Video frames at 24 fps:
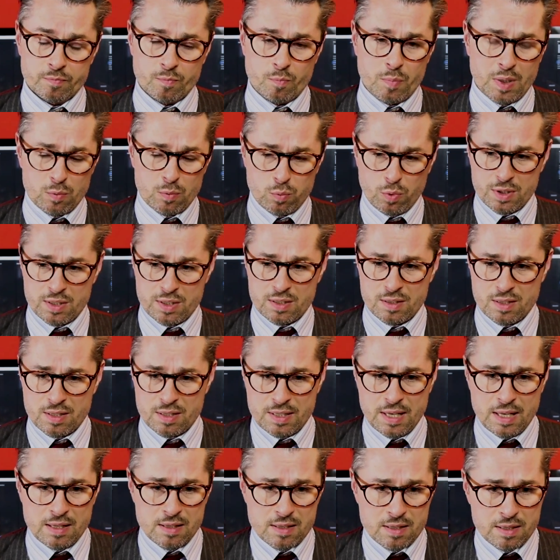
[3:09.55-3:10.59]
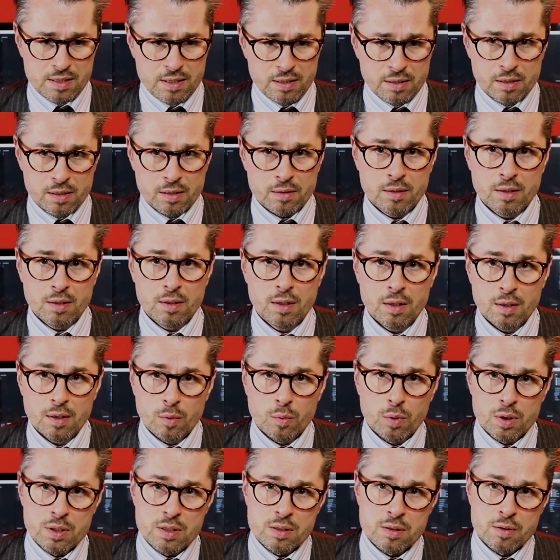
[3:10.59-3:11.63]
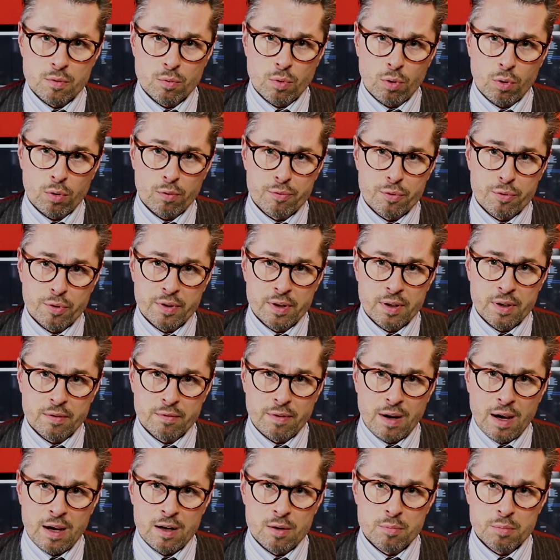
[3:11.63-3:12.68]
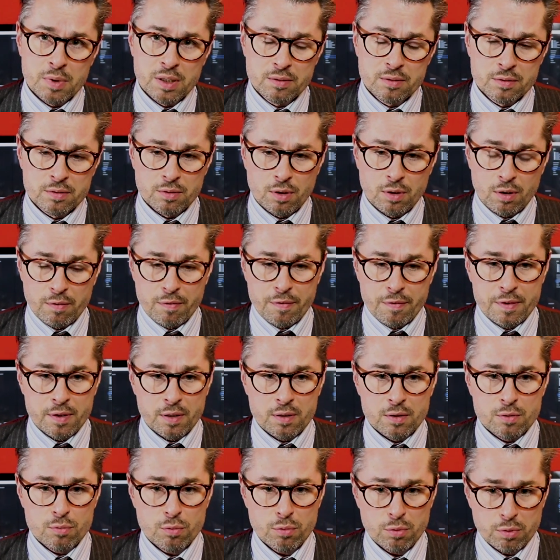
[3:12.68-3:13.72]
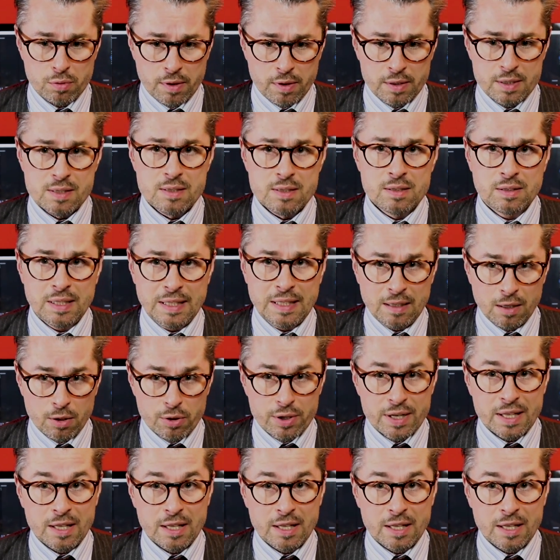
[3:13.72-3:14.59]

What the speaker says: But what's the sense here? What's the role for the environment of the ruthless dealer?